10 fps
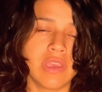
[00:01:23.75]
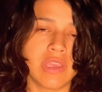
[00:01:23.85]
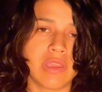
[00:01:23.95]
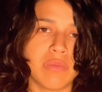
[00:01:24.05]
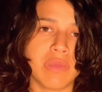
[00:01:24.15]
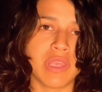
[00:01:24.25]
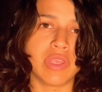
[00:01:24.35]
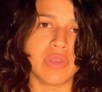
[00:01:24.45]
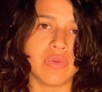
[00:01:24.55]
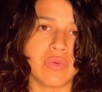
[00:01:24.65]
It can
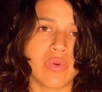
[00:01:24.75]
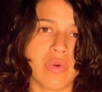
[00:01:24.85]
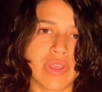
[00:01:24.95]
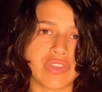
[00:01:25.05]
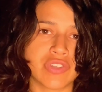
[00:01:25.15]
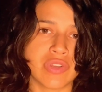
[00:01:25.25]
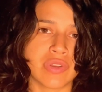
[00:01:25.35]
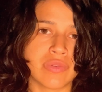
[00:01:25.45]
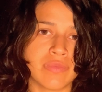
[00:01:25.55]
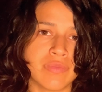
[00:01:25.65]
make you
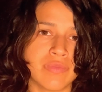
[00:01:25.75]
question